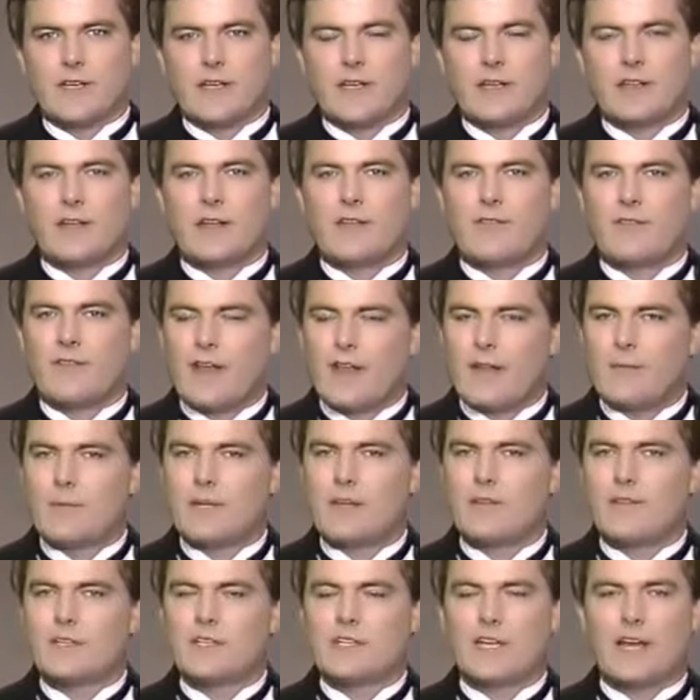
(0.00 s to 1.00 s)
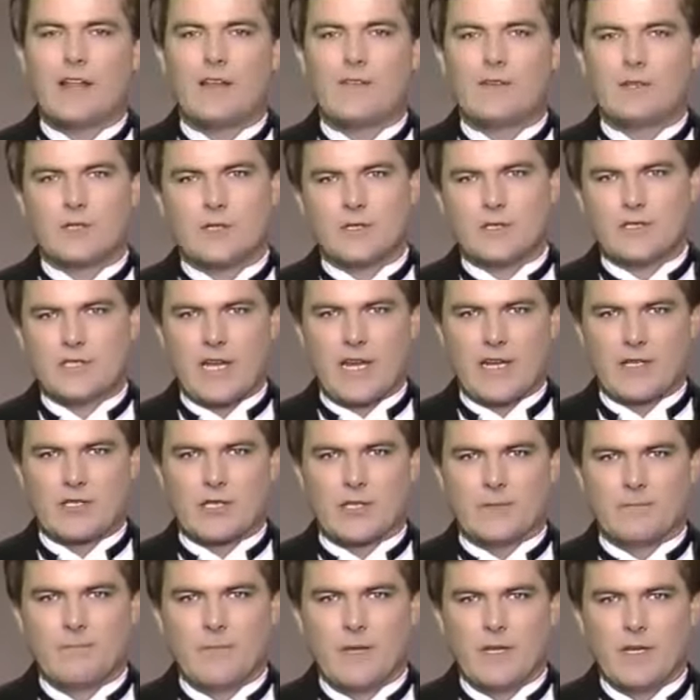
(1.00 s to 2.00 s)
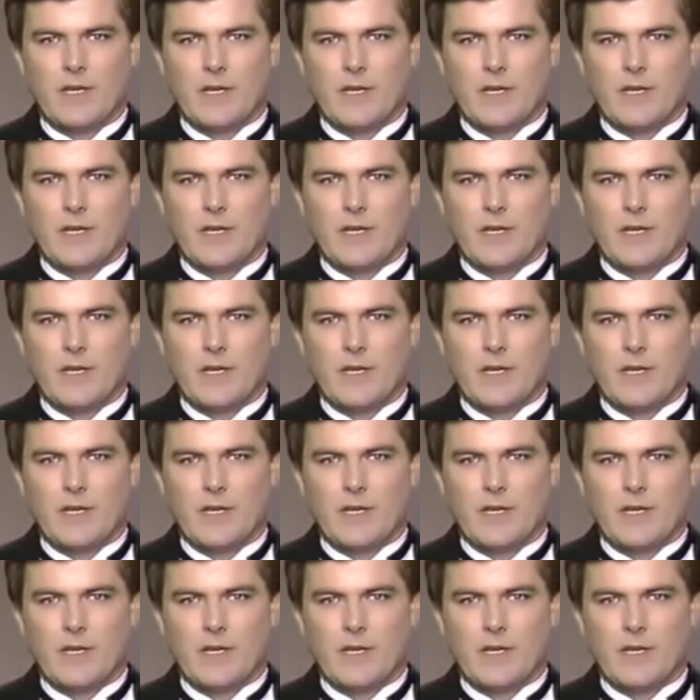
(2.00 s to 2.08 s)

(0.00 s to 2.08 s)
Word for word: in the development of a television station,